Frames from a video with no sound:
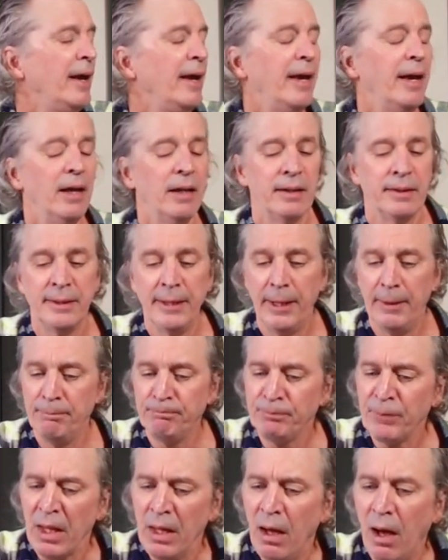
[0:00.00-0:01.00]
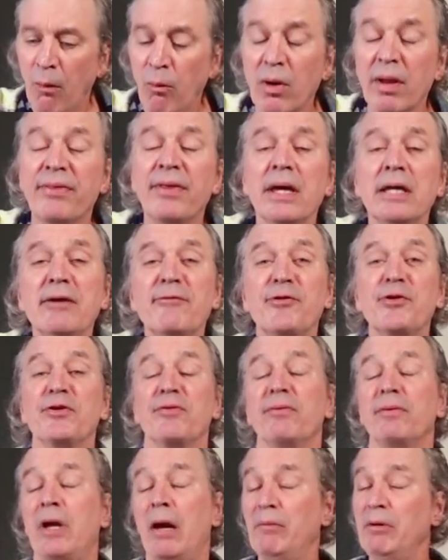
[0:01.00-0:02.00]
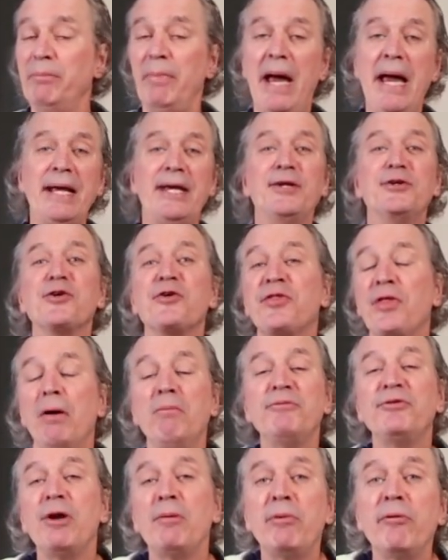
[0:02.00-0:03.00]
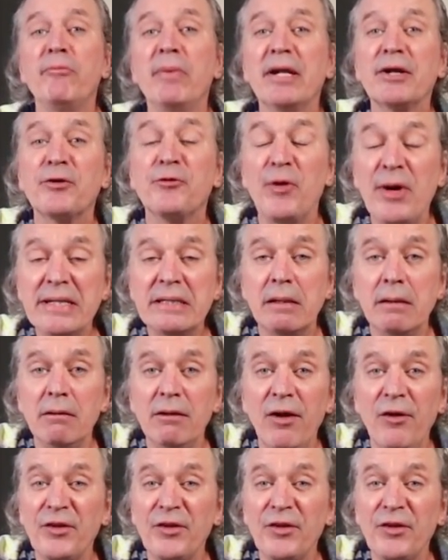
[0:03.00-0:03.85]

And um, I want to thank you for your coming back and your thumbs up have meant a great deal.